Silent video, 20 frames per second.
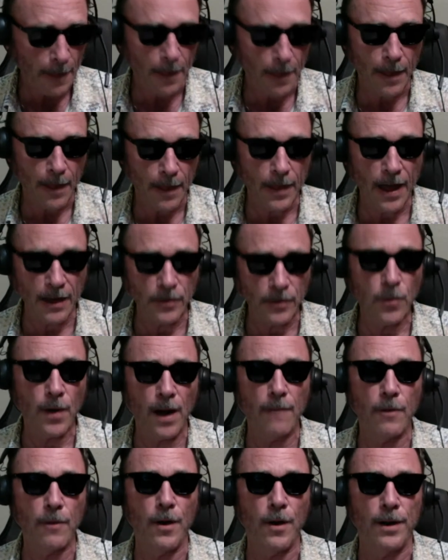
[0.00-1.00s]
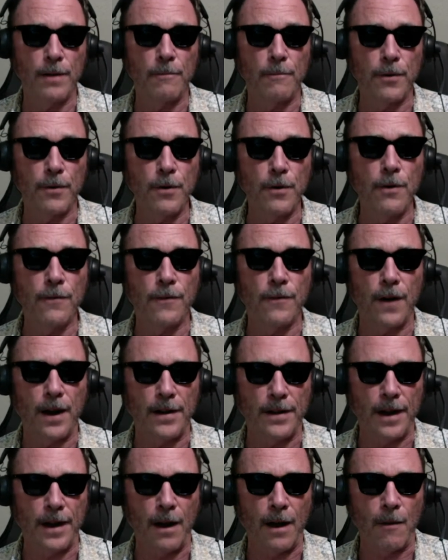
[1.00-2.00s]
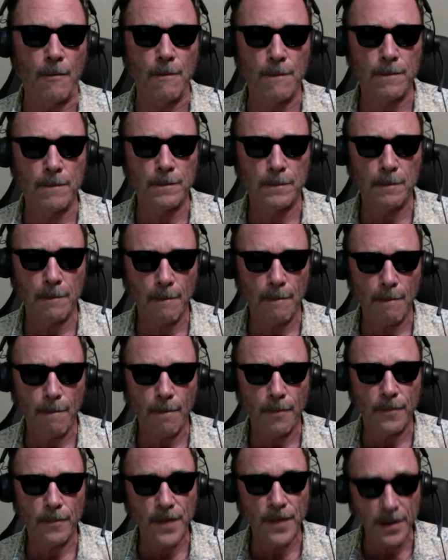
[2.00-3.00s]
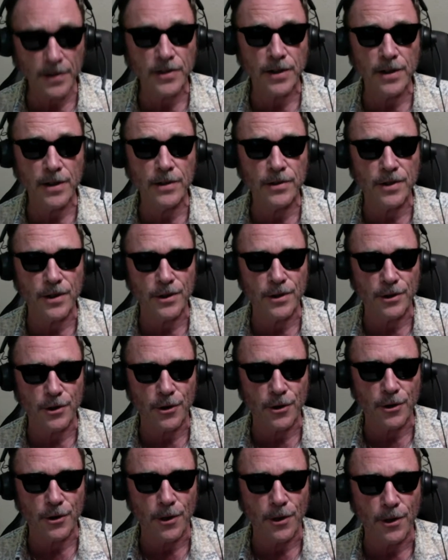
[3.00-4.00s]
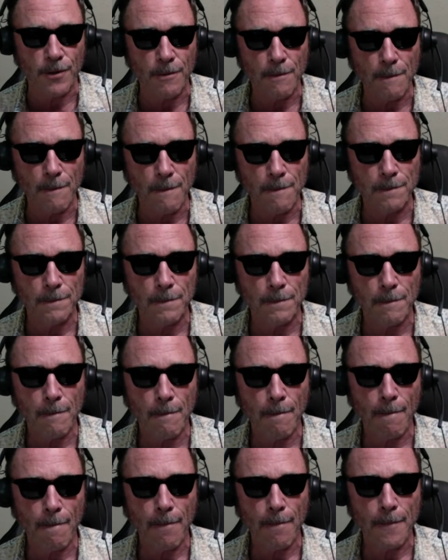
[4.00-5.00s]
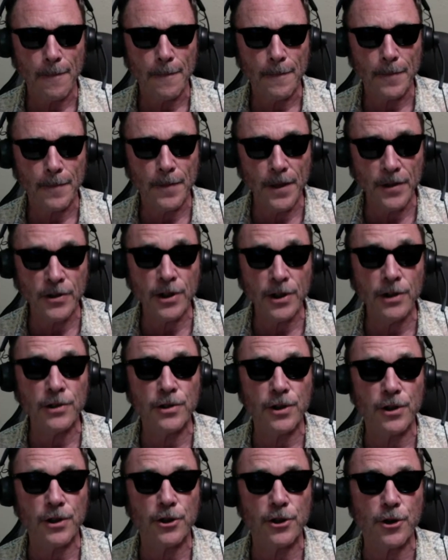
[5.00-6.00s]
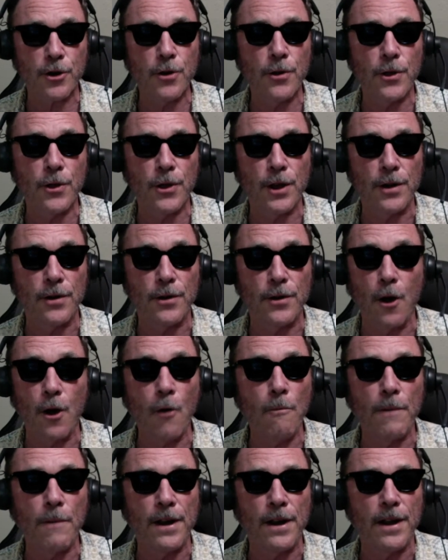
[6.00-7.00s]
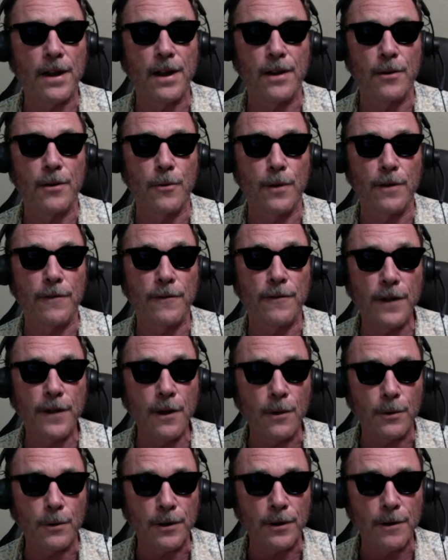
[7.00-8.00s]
That's what I'm going to prove right now. This is the truth. This is the truth that nobody can refute.